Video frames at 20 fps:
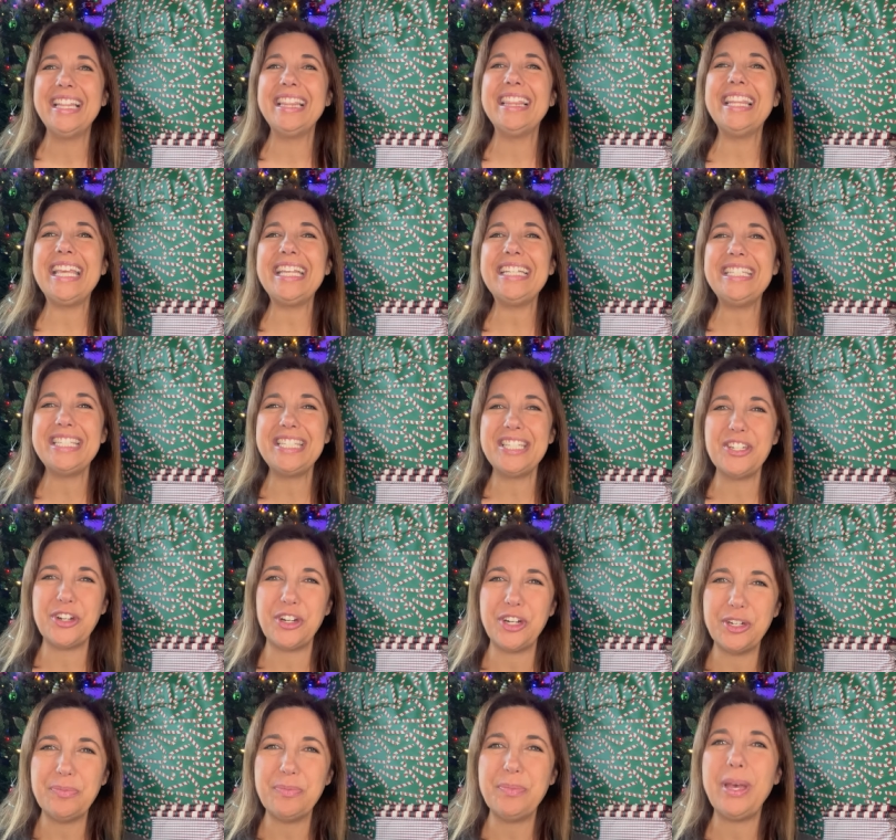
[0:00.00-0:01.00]
Let's
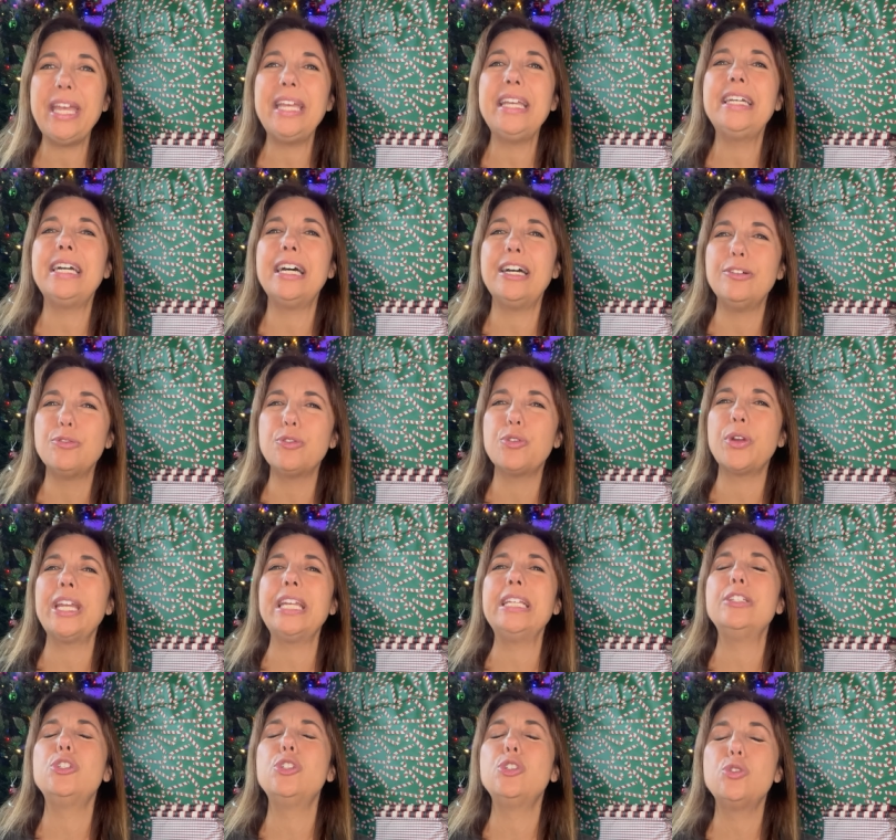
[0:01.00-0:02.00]
start by
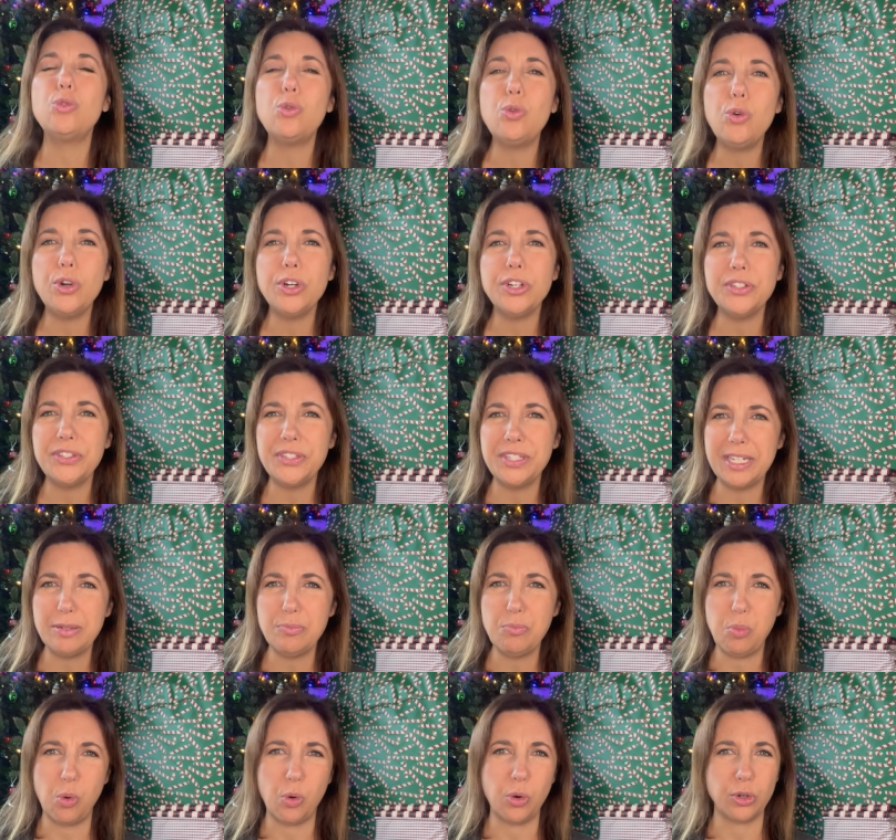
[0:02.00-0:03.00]
covering stores
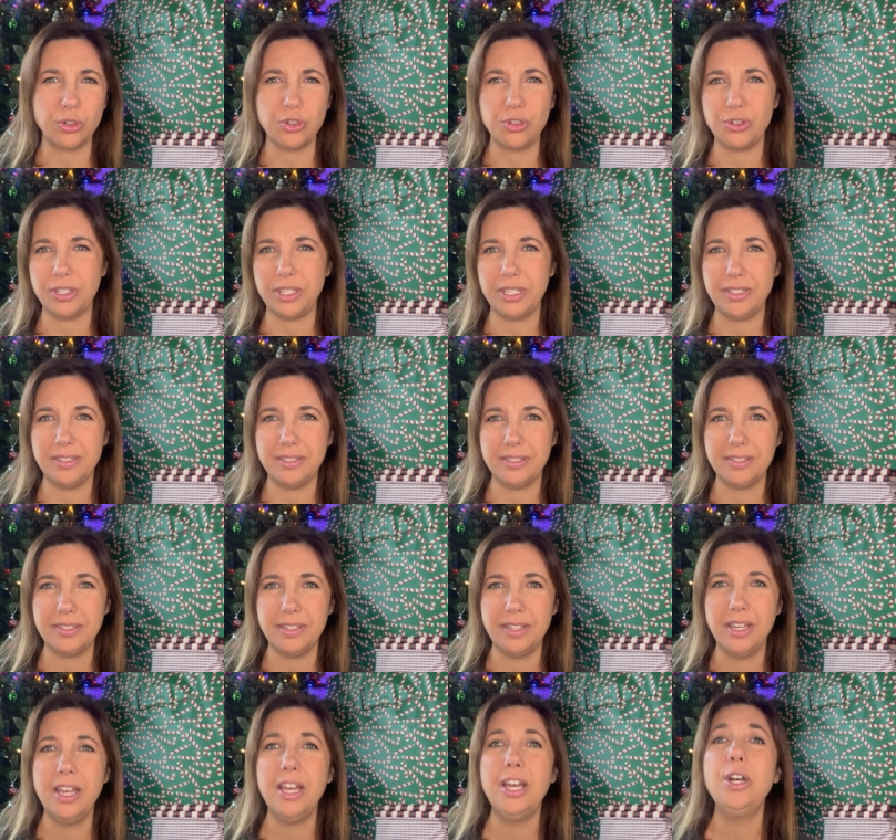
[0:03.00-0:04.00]
in Portuguese.
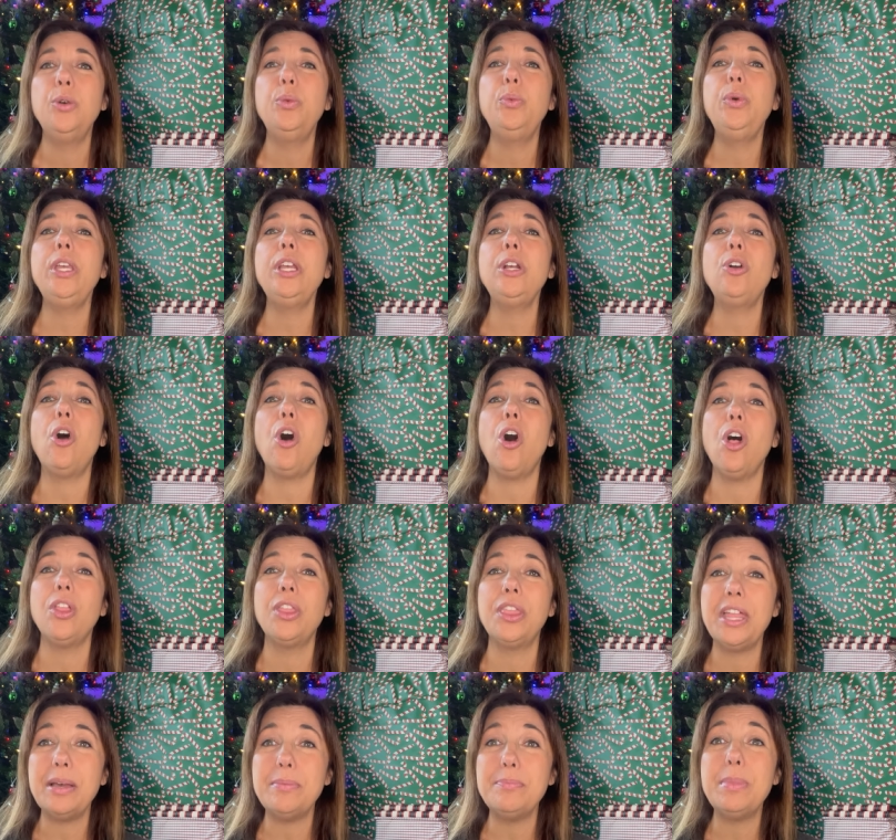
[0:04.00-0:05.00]
We call
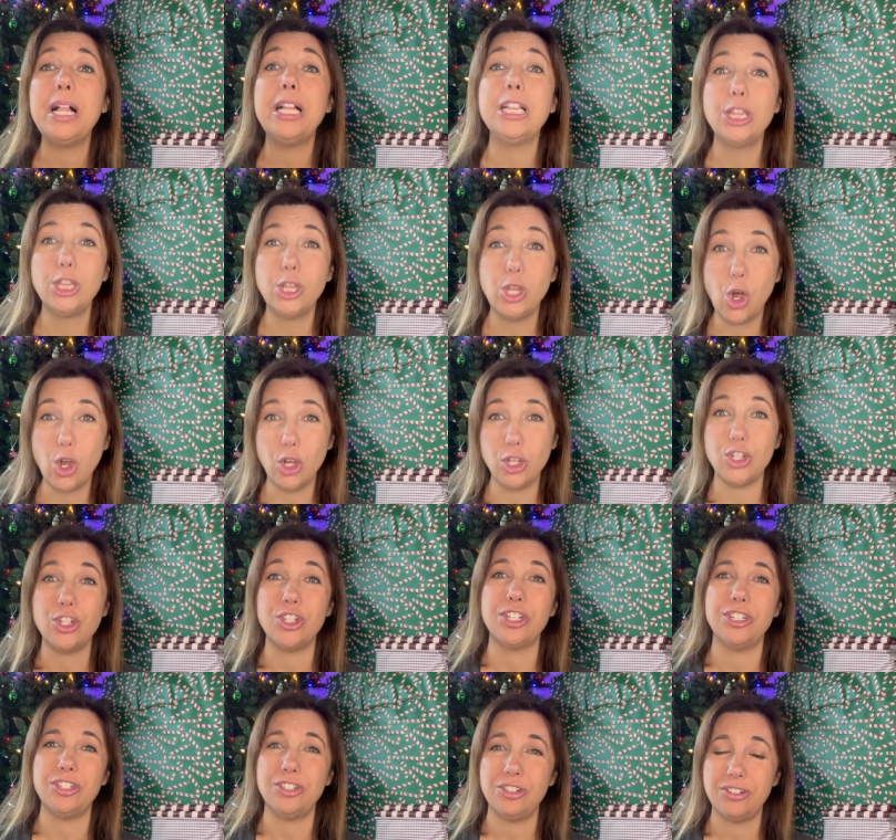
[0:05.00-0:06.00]
them
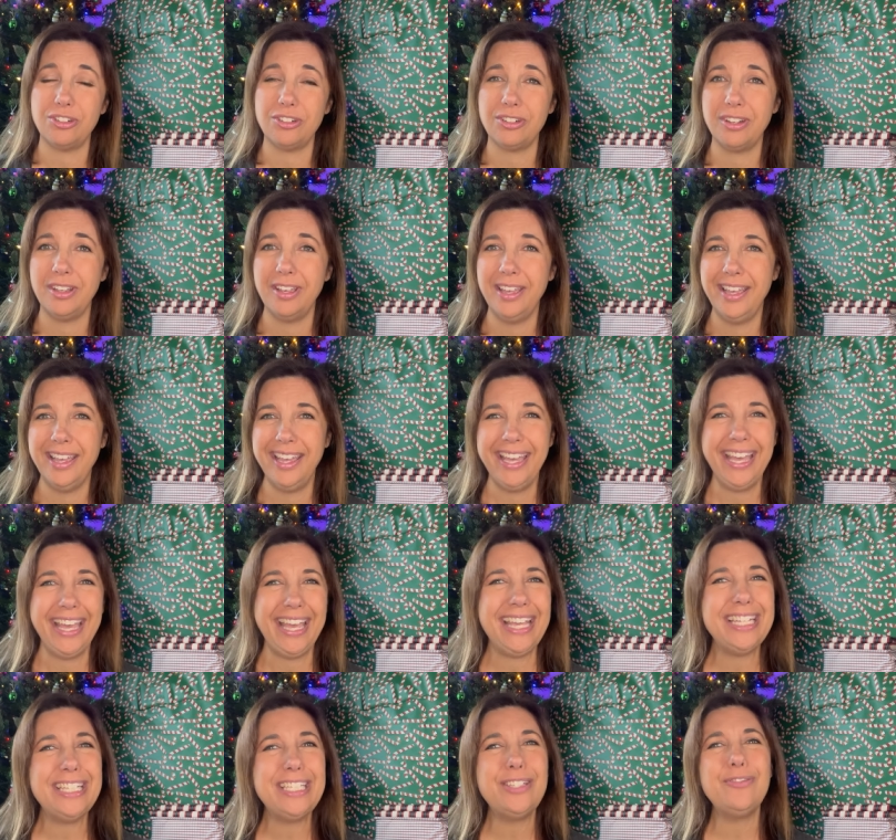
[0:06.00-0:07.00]
lojas.
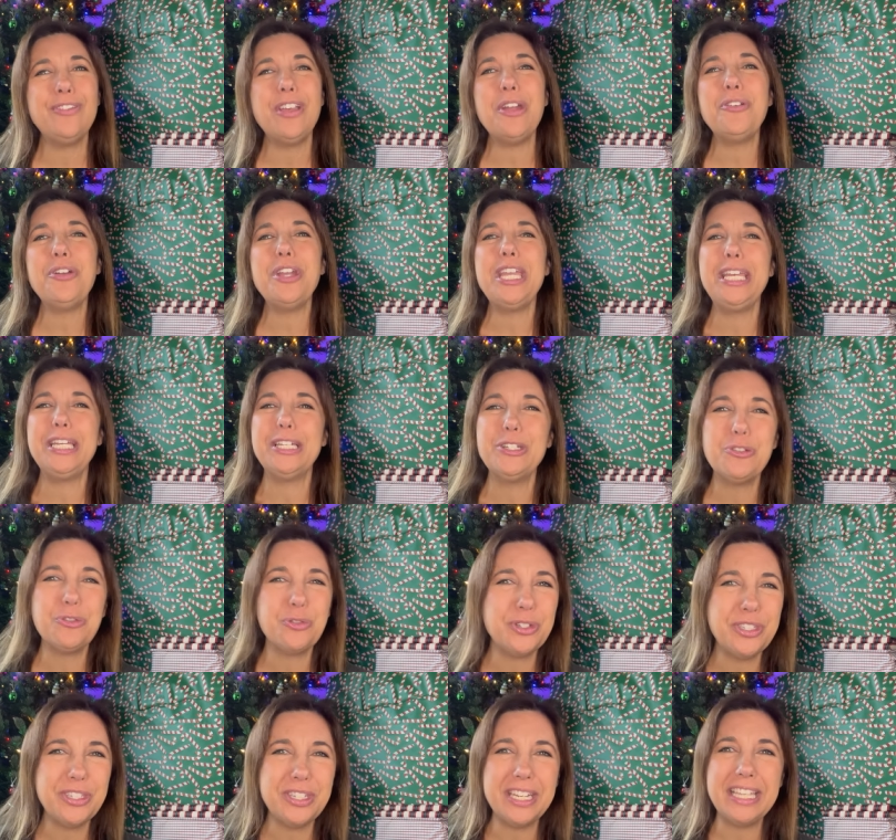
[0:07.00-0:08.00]
It's very
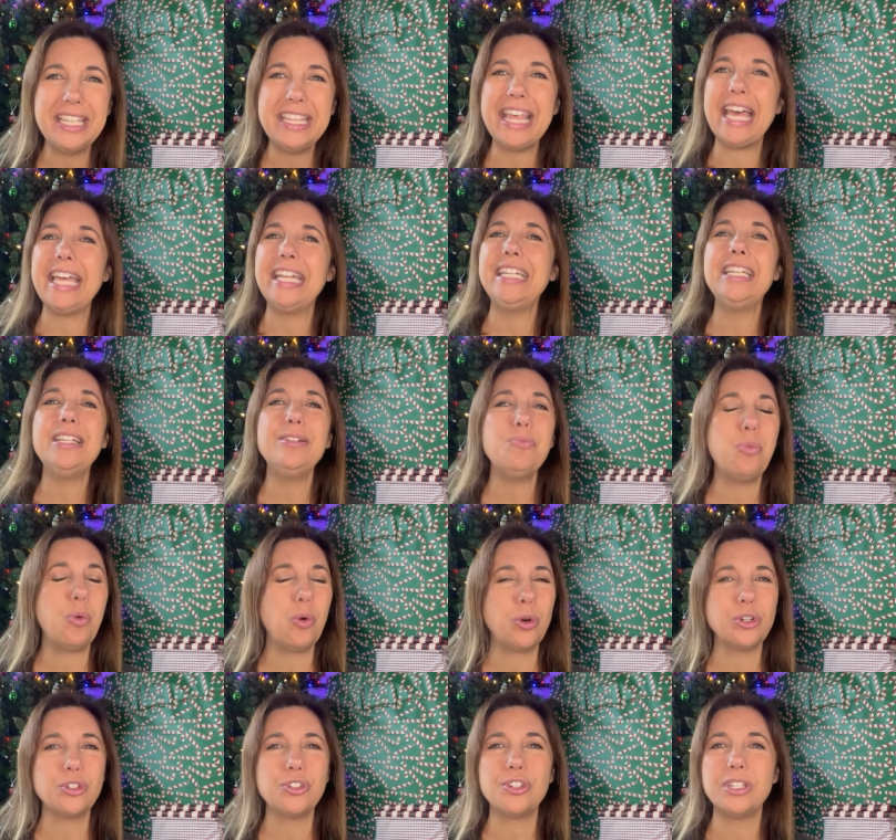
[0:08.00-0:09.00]
interesting that in
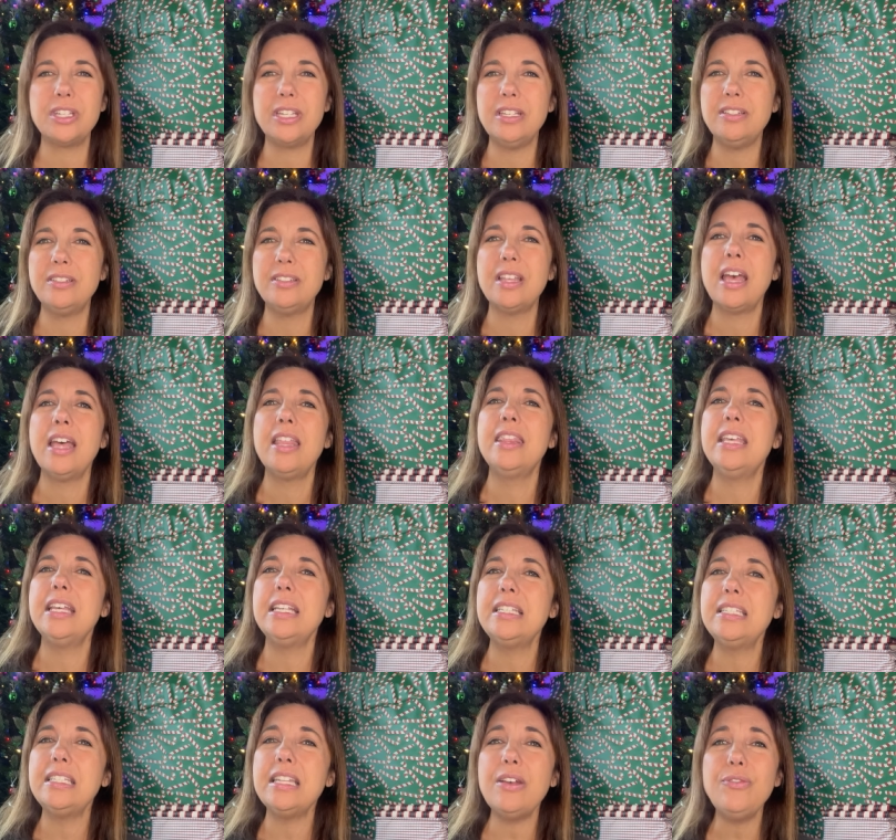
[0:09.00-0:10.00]
Portuguese,
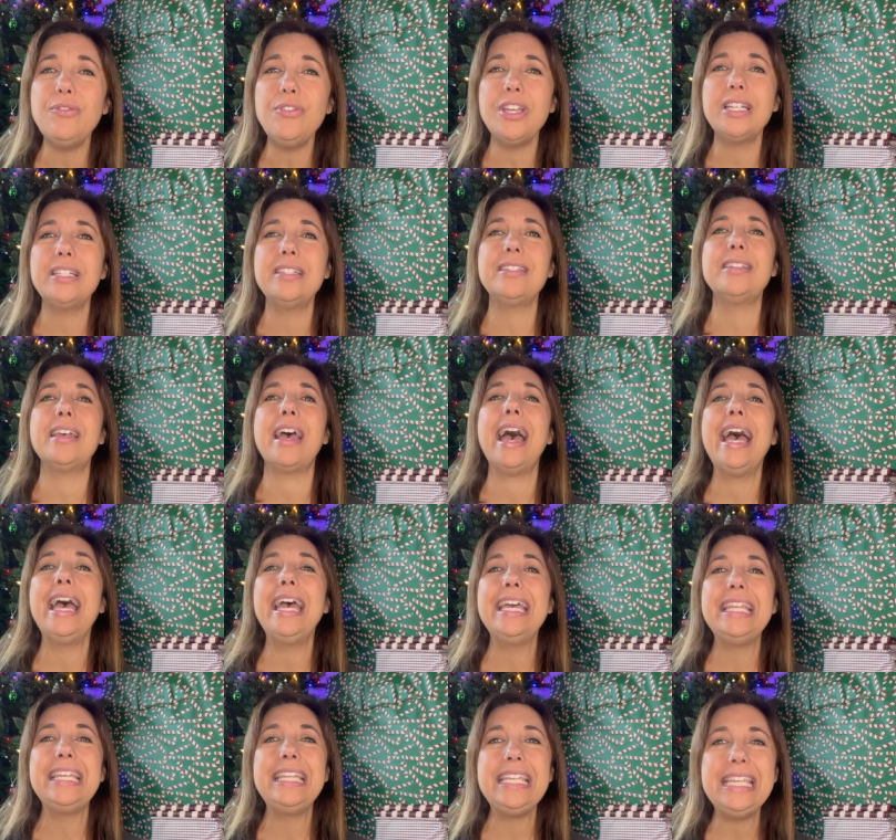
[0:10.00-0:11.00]
the suffix
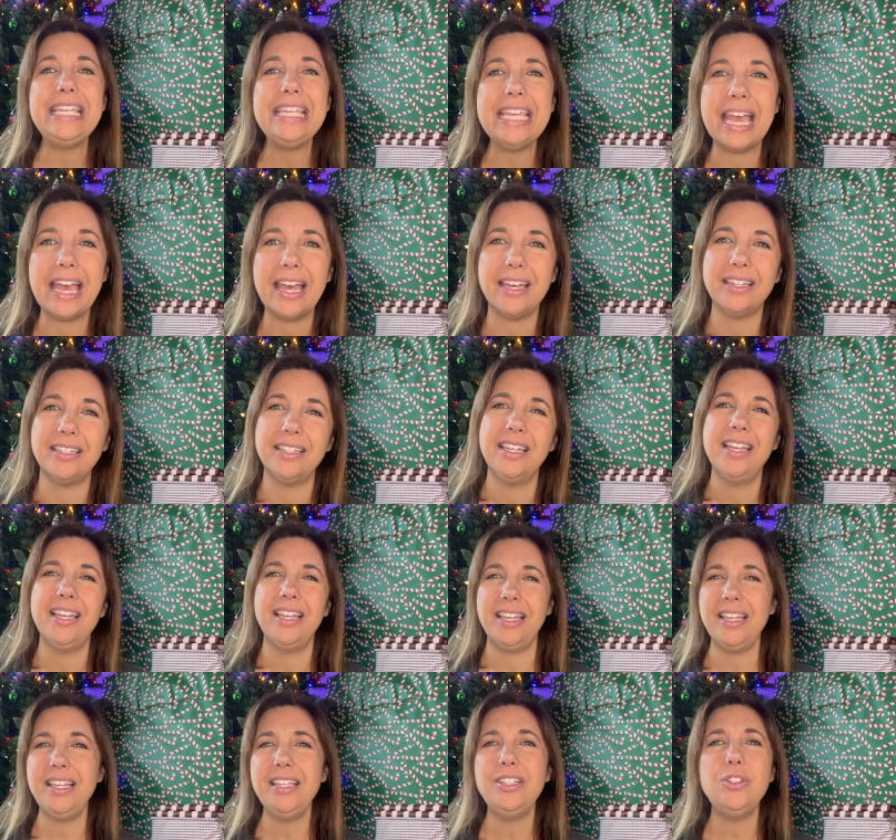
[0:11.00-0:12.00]
aria
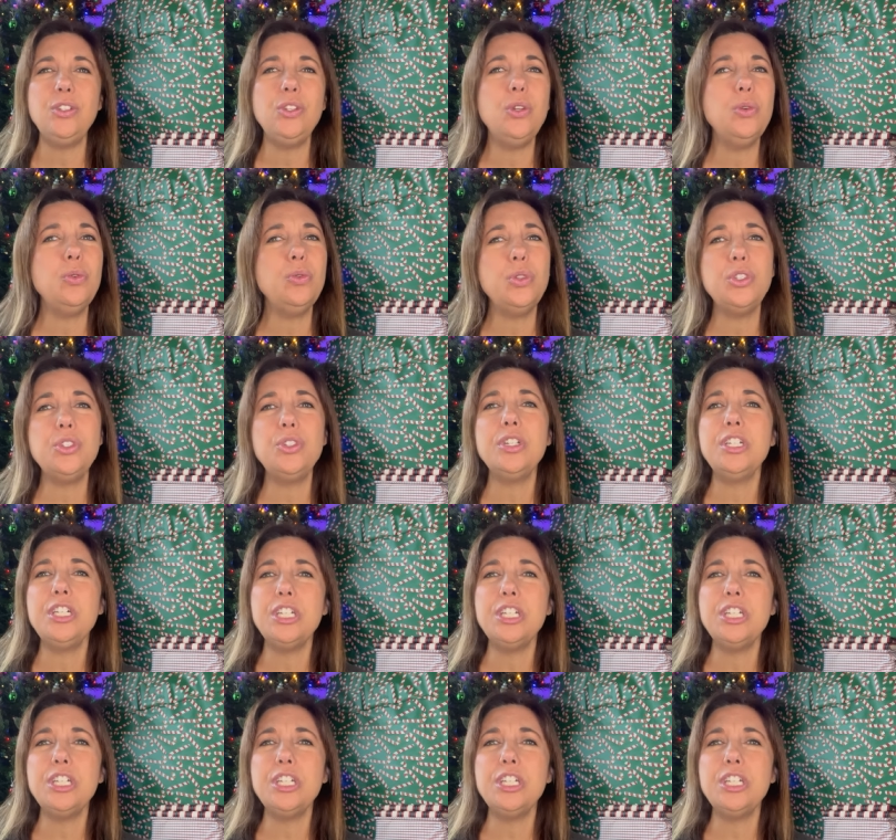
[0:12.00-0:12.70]
is used to